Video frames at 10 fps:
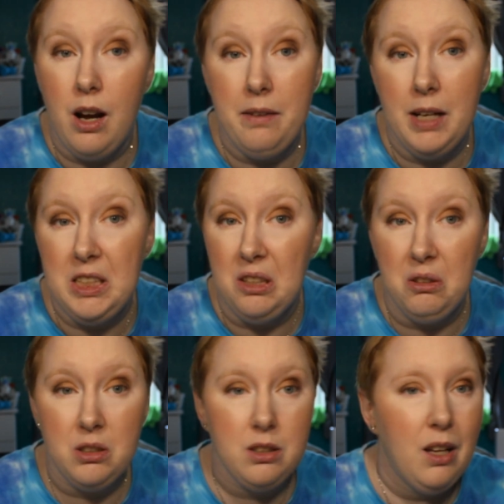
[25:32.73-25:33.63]
I find it
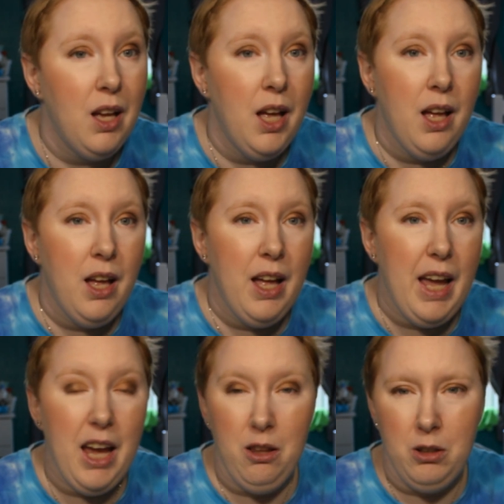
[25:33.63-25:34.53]

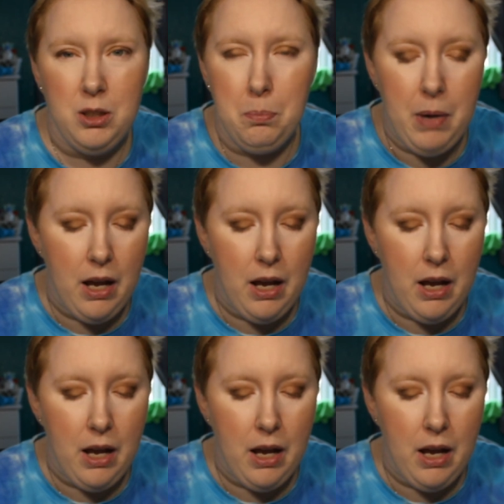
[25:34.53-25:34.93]
looks